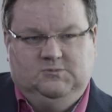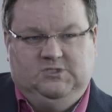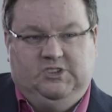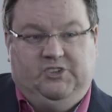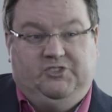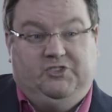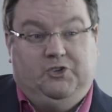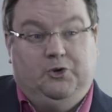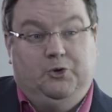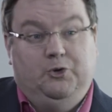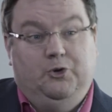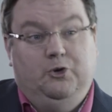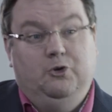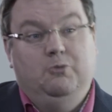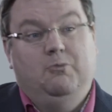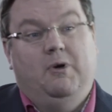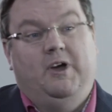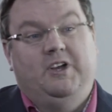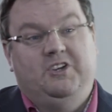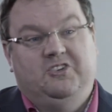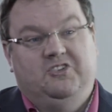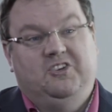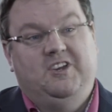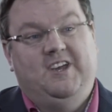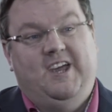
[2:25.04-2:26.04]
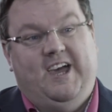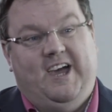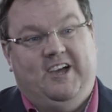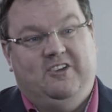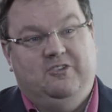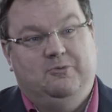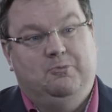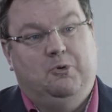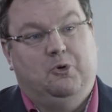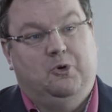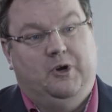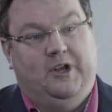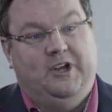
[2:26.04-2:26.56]
So you might see
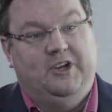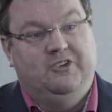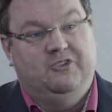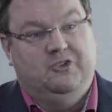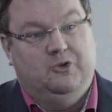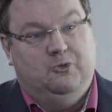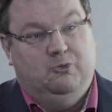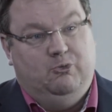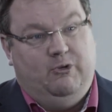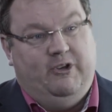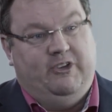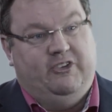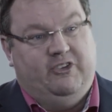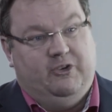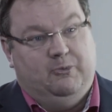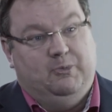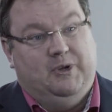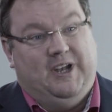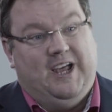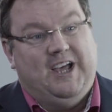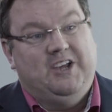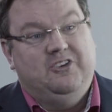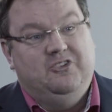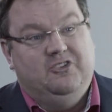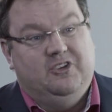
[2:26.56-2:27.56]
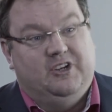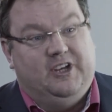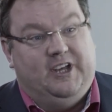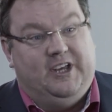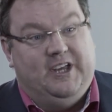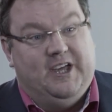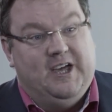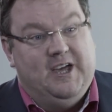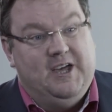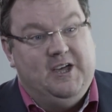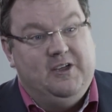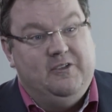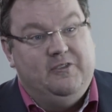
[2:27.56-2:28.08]
exporting as a risk, but actually
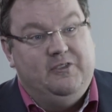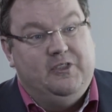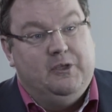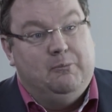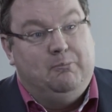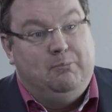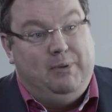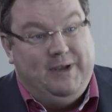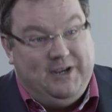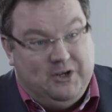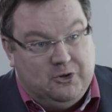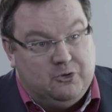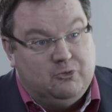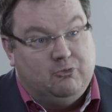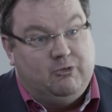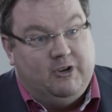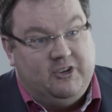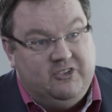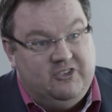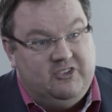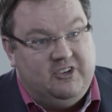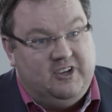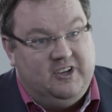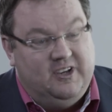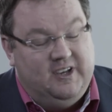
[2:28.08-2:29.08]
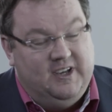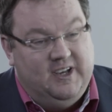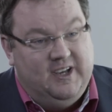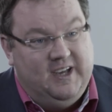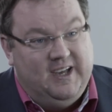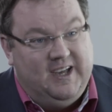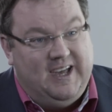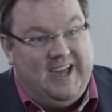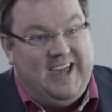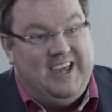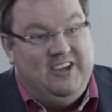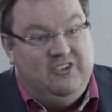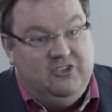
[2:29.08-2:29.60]
the bigger risk is
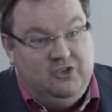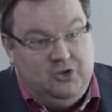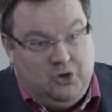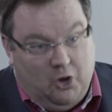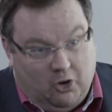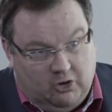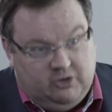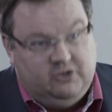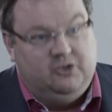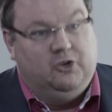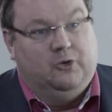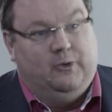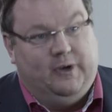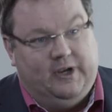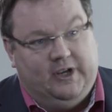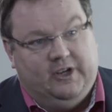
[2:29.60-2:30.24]
not doing it.